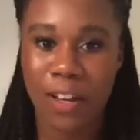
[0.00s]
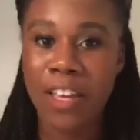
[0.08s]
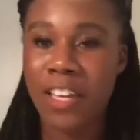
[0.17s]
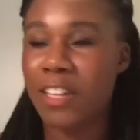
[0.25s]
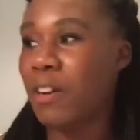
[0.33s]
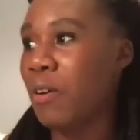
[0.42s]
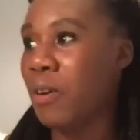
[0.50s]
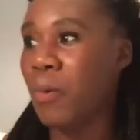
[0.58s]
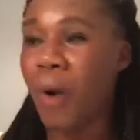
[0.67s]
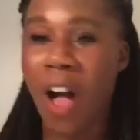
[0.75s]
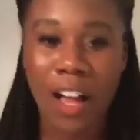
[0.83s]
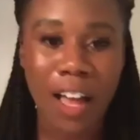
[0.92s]
you know, in a
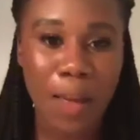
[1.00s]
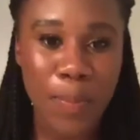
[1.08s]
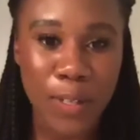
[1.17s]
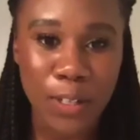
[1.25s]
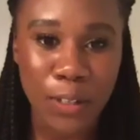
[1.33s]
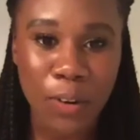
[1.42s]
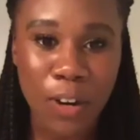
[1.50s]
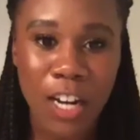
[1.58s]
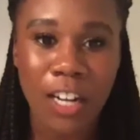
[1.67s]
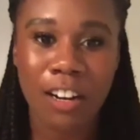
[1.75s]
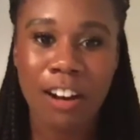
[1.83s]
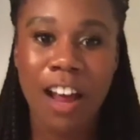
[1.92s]
walk up in New
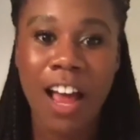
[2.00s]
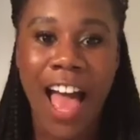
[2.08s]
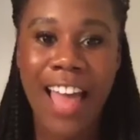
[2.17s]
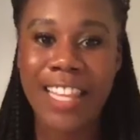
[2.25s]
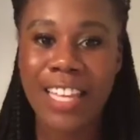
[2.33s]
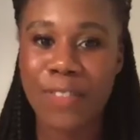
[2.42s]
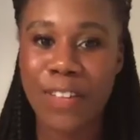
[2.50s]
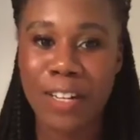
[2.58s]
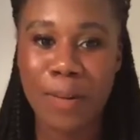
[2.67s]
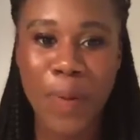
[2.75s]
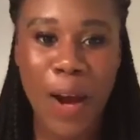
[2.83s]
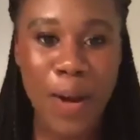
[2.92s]
York, or I live in an
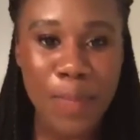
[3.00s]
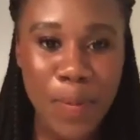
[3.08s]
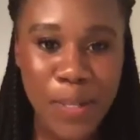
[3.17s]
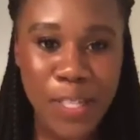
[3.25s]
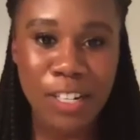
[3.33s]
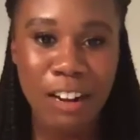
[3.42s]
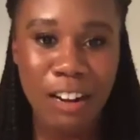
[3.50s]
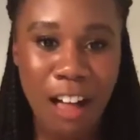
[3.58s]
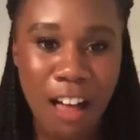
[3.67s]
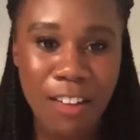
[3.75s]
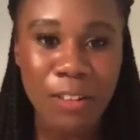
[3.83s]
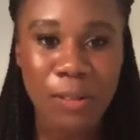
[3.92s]
apartment building or a
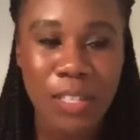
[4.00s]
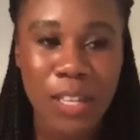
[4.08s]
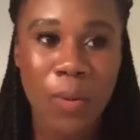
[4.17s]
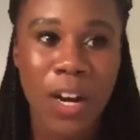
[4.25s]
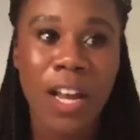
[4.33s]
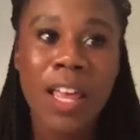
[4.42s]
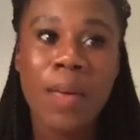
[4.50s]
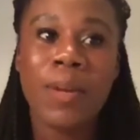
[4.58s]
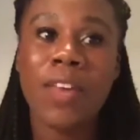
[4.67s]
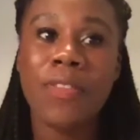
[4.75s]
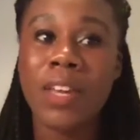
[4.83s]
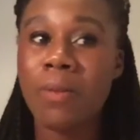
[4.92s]
condo somewhere. But
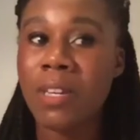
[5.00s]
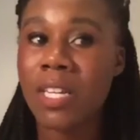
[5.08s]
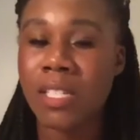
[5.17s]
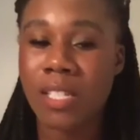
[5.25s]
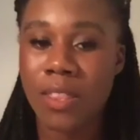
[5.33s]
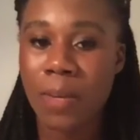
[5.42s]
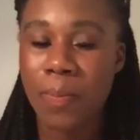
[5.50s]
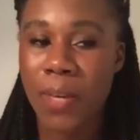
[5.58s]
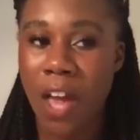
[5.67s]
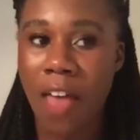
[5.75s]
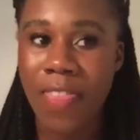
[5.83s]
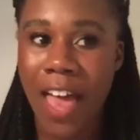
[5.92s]
I think we need to think
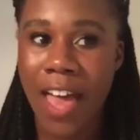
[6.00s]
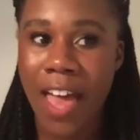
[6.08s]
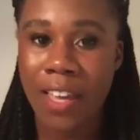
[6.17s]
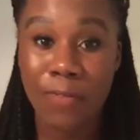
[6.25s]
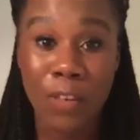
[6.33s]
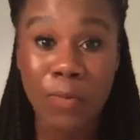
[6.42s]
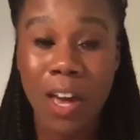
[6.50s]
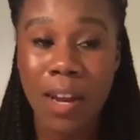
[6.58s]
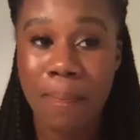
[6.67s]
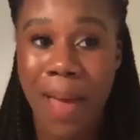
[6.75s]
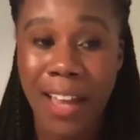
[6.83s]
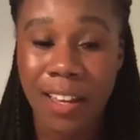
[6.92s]
beyond that. If you've got
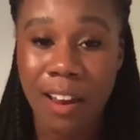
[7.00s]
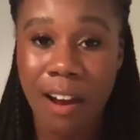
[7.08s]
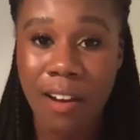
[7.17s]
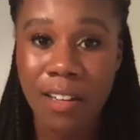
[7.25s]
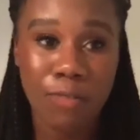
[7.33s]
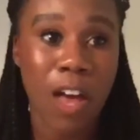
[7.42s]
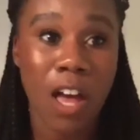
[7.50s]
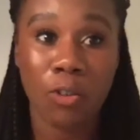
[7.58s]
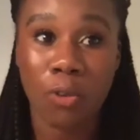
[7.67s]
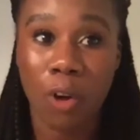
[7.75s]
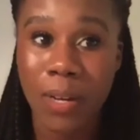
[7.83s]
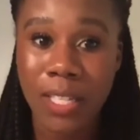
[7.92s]
a backyard, you've got
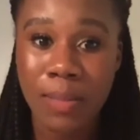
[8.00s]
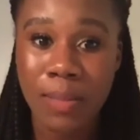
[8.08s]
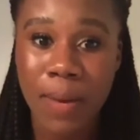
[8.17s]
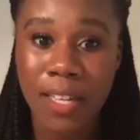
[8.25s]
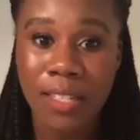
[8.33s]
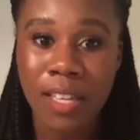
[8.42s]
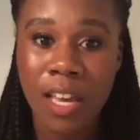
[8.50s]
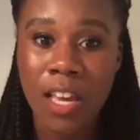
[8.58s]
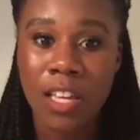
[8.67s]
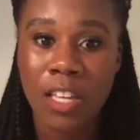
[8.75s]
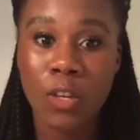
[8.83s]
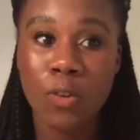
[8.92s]
growing space,
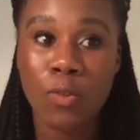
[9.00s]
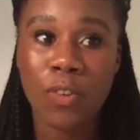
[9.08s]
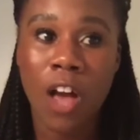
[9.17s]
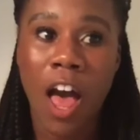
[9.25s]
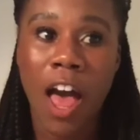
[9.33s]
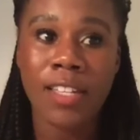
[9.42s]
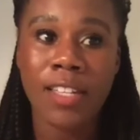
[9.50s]
you've got